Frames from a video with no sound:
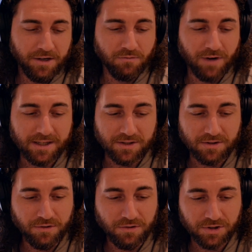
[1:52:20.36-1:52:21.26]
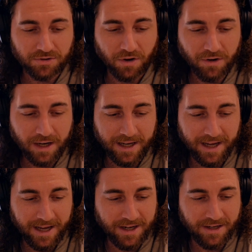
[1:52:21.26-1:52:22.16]
rest too strongly
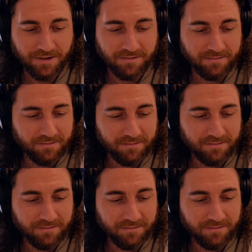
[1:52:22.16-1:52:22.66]
in